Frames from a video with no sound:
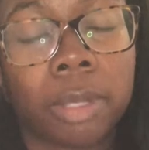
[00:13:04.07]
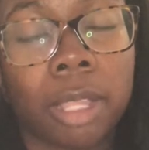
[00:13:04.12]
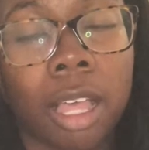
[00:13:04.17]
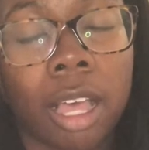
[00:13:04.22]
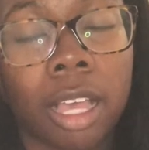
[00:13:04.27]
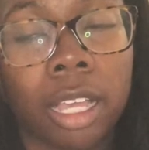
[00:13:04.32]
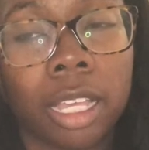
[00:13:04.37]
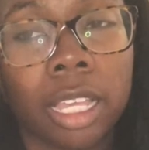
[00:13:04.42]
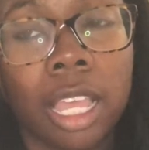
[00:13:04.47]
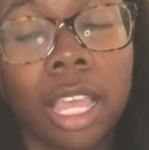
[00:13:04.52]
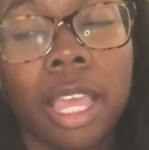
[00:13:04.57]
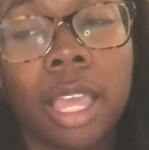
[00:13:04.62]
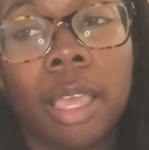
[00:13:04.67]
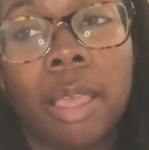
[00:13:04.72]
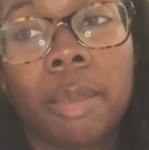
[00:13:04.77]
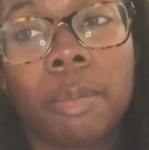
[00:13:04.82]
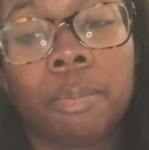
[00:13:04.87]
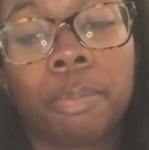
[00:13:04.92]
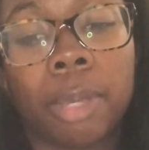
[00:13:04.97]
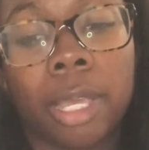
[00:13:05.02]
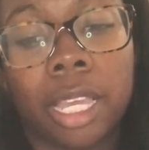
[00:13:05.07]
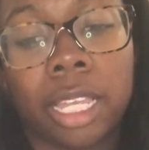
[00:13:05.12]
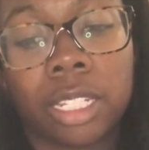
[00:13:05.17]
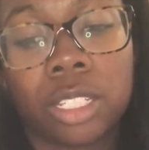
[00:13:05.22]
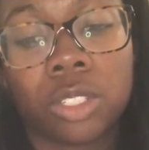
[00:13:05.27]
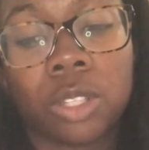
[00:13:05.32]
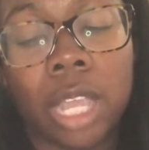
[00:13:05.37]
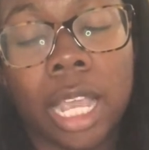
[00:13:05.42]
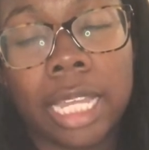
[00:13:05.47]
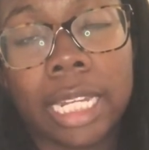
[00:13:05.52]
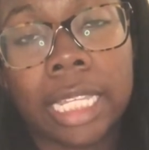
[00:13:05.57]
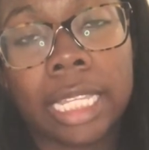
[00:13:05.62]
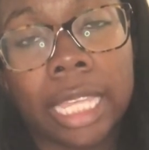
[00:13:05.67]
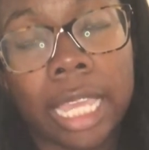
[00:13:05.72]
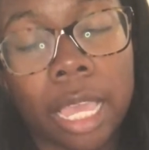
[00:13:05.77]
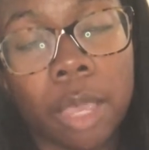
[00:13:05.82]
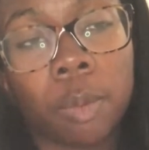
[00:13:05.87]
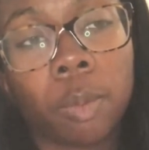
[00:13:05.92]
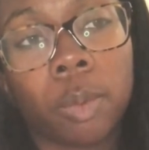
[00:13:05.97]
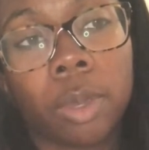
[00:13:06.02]
block, but try to
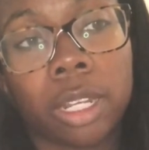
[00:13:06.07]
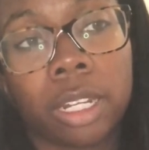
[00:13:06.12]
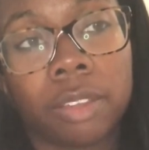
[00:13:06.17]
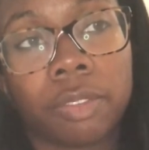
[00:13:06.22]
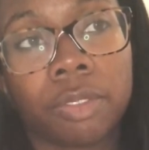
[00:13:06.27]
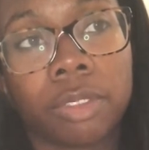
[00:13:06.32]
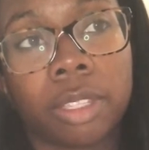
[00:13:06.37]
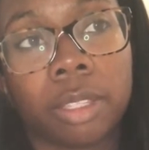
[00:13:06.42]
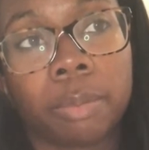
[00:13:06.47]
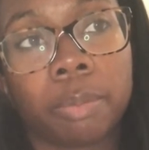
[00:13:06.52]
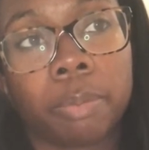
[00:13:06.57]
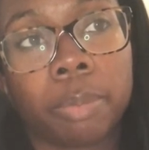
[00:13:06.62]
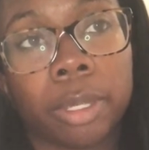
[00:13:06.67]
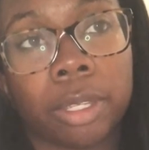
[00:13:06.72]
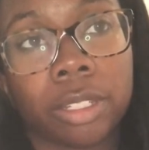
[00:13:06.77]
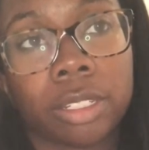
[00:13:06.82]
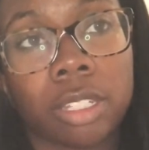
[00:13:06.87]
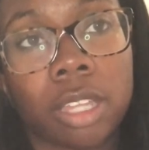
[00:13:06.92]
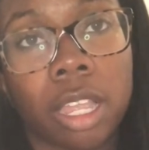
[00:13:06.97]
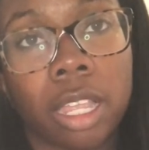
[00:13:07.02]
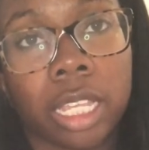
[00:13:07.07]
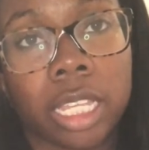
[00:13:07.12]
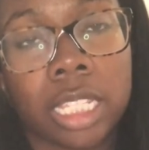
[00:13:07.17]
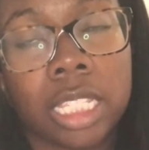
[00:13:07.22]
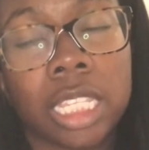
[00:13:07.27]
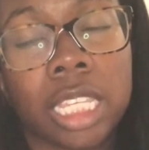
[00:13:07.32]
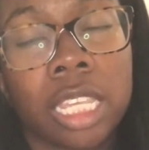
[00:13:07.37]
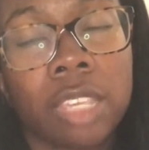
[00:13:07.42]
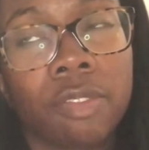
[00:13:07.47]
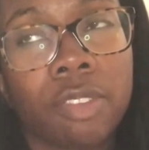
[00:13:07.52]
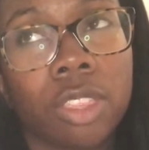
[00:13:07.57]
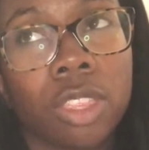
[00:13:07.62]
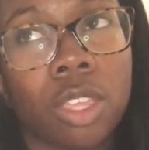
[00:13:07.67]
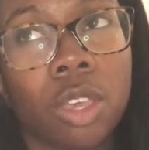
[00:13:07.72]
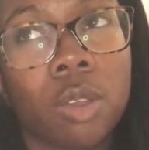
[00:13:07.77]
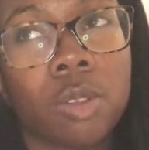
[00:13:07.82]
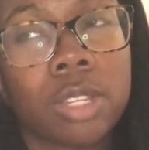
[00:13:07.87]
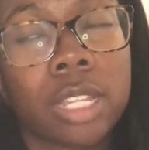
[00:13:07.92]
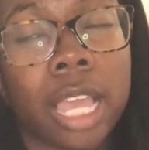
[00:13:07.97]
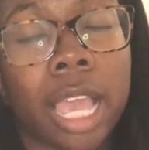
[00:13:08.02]
get one of the bigger targets. Even
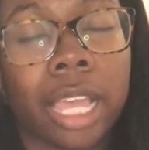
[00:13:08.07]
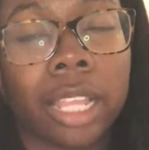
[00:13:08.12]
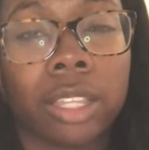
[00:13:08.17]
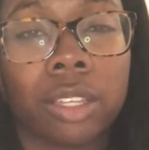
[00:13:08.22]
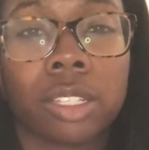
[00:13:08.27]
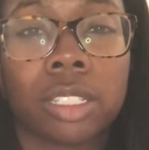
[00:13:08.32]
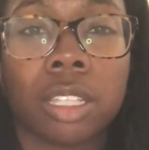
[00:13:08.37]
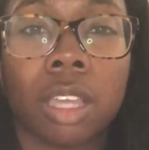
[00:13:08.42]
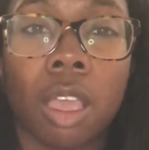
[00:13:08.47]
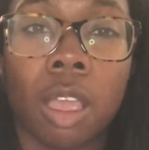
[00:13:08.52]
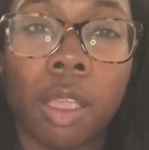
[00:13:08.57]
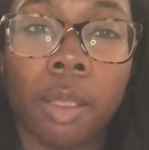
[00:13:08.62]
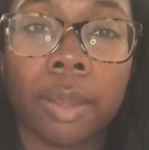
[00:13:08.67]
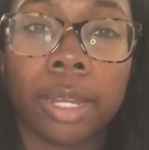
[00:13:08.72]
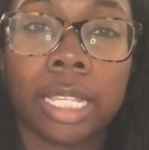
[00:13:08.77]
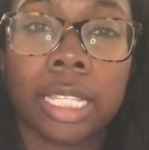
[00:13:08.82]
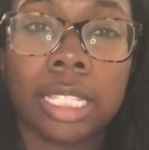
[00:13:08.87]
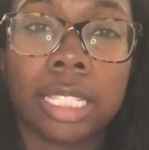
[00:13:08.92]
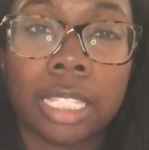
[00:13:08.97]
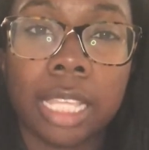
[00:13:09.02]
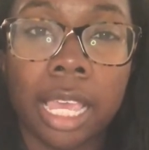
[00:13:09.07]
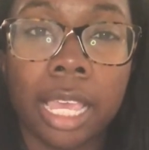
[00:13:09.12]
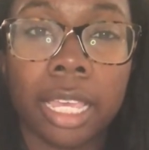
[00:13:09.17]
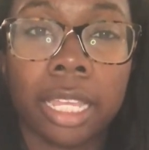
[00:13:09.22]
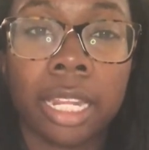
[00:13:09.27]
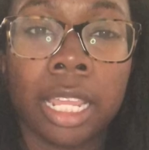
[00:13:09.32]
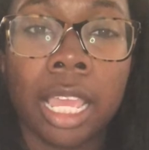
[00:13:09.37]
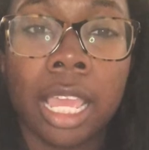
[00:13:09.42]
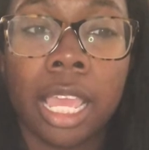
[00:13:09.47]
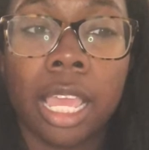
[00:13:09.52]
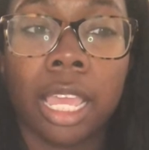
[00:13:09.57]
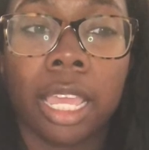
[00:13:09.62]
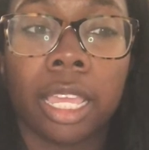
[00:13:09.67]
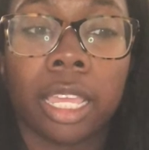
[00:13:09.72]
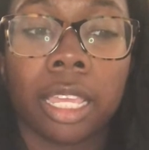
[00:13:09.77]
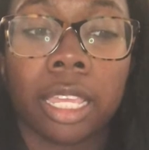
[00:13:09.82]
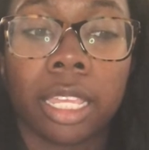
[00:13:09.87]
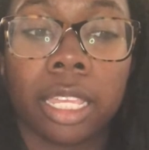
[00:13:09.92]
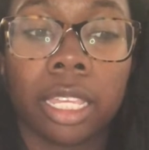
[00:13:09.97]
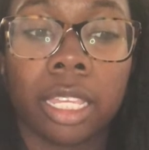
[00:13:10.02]
though Tyler's already said
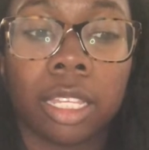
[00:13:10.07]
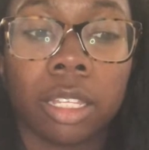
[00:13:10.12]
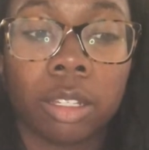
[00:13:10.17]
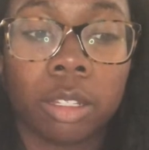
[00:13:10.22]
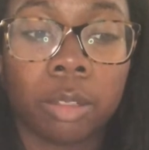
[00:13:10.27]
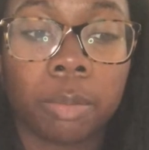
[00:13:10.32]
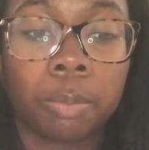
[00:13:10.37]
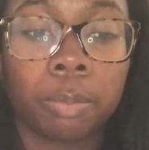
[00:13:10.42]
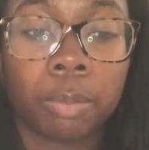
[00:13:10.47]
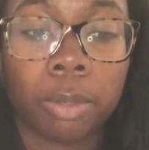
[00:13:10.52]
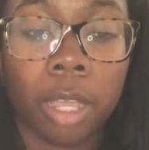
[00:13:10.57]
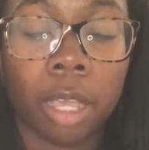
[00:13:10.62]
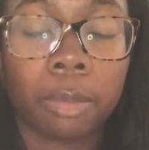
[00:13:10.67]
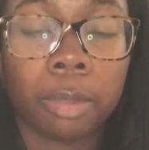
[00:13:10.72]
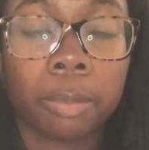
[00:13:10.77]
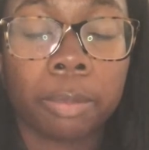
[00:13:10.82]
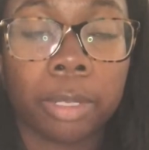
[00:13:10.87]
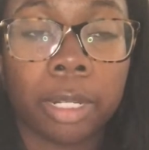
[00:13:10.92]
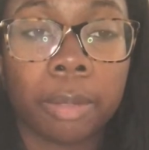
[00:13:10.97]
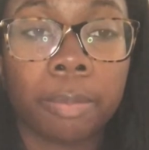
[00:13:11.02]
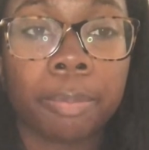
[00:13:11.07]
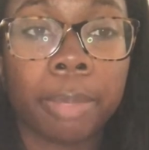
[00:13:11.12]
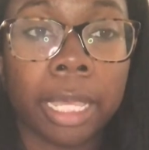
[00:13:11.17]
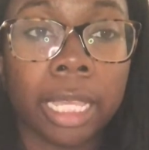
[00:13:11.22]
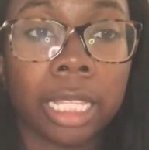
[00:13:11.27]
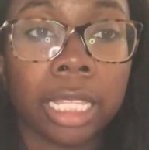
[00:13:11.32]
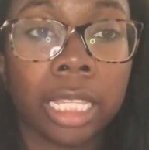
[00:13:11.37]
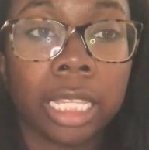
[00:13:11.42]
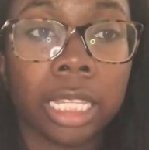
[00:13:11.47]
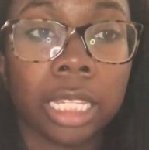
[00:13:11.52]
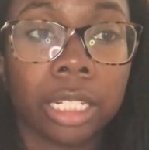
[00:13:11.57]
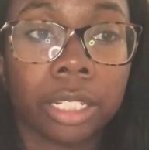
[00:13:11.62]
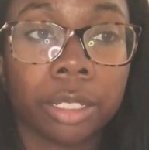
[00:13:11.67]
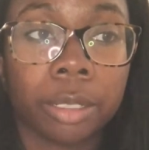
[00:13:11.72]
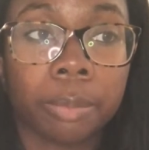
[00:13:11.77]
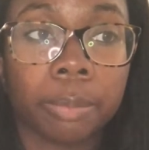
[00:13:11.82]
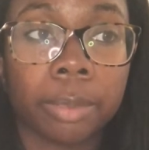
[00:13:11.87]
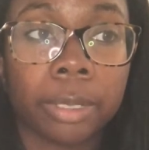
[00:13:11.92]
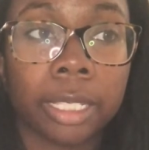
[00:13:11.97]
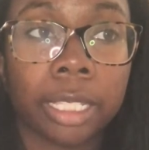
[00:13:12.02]
he'll probably put up Bailey
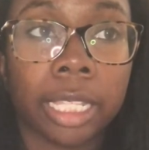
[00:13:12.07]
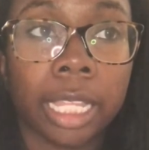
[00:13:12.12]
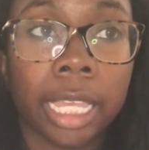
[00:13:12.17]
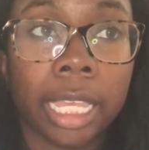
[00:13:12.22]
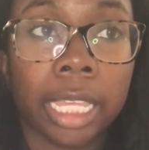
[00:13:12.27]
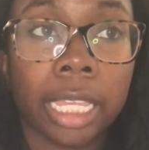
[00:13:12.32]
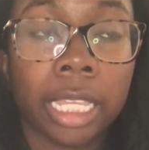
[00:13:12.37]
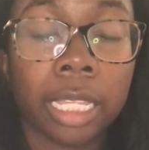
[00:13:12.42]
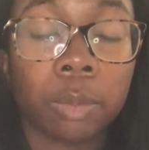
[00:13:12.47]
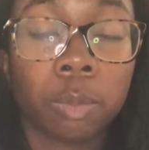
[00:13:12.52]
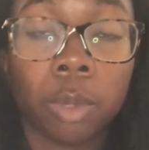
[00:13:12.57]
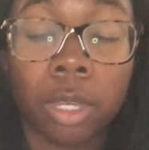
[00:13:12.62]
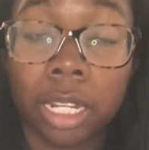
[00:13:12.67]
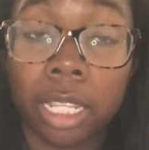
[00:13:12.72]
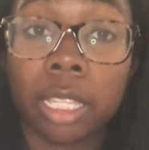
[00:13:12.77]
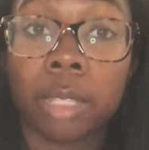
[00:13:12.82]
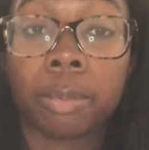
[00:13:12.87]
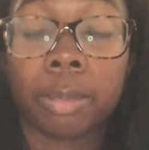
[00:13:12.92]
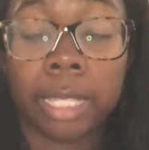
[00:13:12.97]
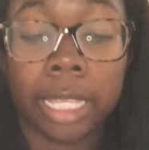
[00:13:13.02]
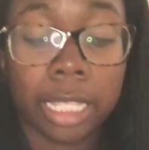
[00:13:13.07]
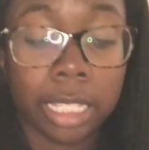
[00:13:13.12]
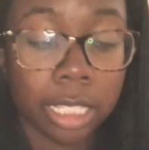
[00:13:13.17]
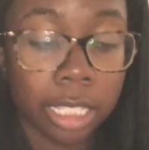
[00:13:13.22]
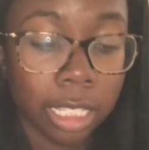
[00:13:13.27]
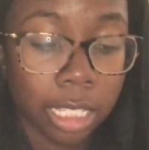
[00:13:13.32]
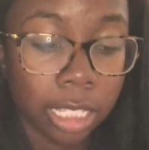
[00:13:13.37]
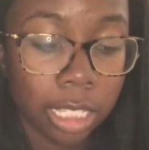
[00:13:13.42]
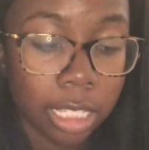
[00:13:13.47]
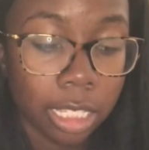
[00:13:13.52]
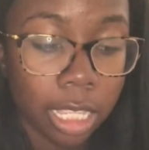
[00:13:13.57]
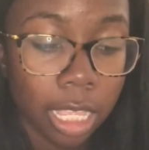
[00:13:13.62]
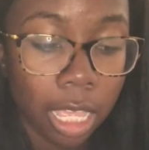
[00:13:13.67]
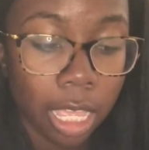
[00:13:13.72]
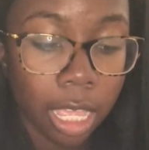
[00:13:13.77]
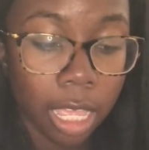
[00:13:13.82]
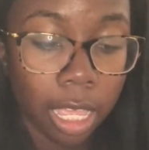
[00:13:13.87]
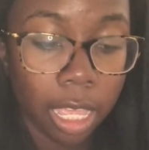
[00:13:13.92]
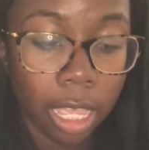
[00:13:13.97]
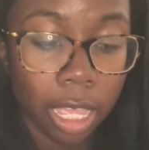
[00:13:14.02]
in one of their places.
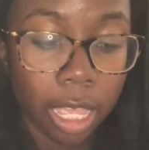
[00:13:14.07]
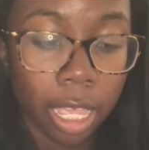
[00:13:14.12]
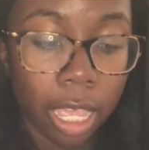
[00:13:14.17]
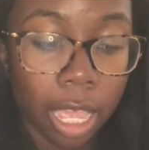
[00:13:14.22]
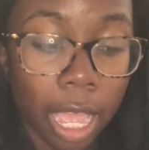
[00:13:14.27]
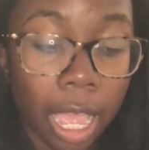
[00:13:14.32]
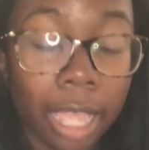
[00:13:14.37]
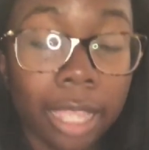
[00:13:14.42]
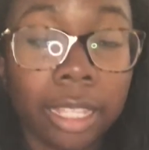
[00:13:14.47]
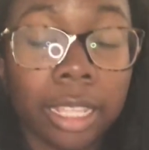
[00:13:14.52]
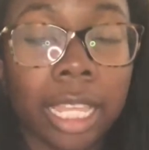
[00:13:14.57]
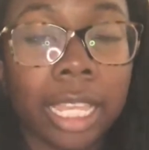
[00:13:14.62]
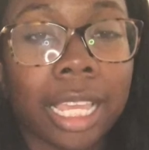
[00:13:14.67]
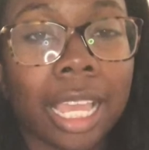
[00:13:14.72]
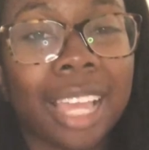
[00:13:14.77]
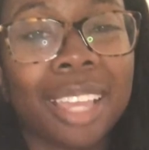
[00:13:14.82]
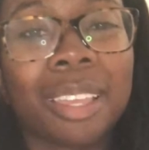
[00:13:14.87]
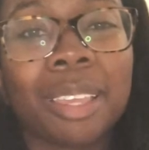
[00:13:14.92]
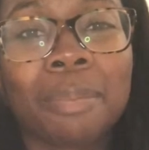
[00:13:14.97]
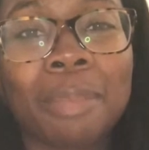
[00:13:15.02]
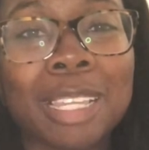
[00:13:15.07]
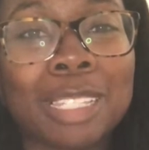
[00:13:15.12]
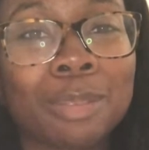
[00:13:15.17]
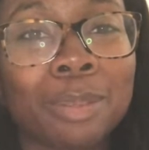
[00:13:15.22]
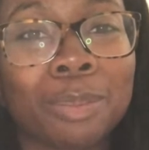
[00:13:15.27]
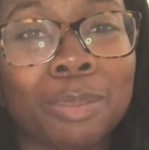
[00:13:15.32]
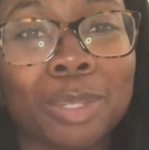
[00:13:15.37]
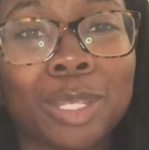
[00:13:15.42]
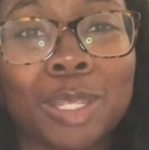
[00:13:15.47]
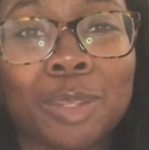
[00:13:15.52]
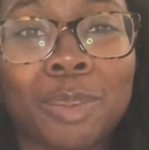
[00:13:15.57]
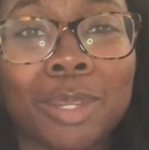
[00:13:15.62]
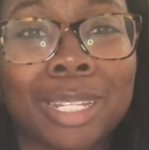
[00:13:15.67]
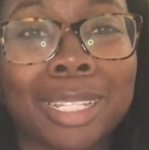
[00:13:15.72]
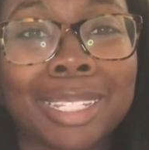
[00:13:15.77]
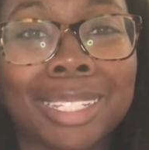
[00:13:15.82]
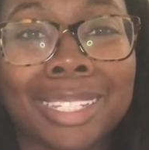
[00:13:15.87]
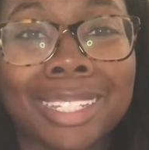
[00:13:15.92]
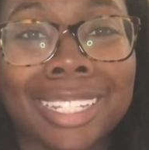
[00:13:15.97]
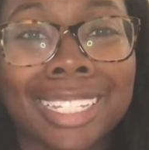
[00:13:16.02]
It makes me really want
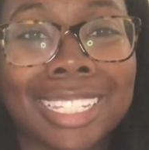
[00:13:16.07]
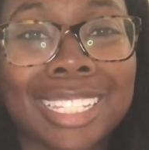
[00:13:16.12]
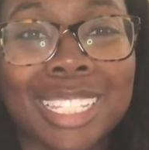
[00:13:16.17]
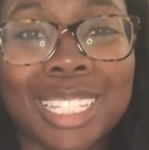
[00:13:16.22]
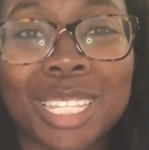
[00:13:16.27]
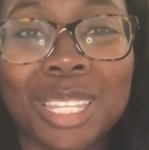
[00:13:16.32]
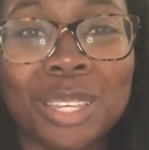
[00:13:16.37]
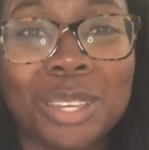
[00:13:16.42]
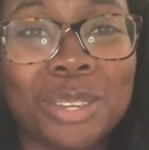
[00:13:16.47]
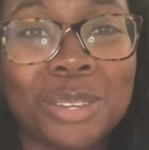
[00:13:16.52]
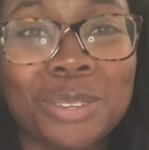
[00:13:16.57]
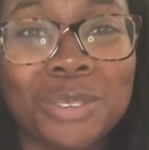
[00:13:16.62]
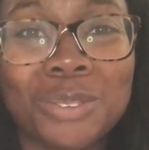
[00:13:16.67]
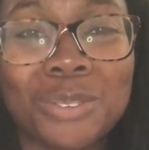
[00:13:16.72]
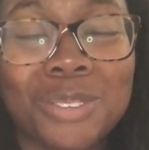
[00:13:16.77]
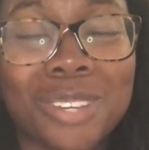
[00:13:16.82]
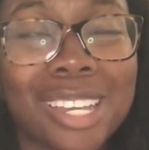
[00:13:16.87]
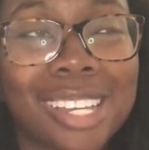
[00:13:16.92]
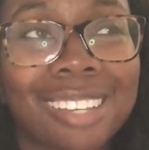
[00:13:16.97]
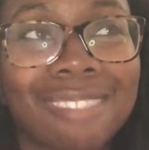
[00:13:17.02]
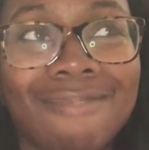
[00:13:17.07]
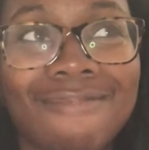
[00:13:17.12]
to look and see who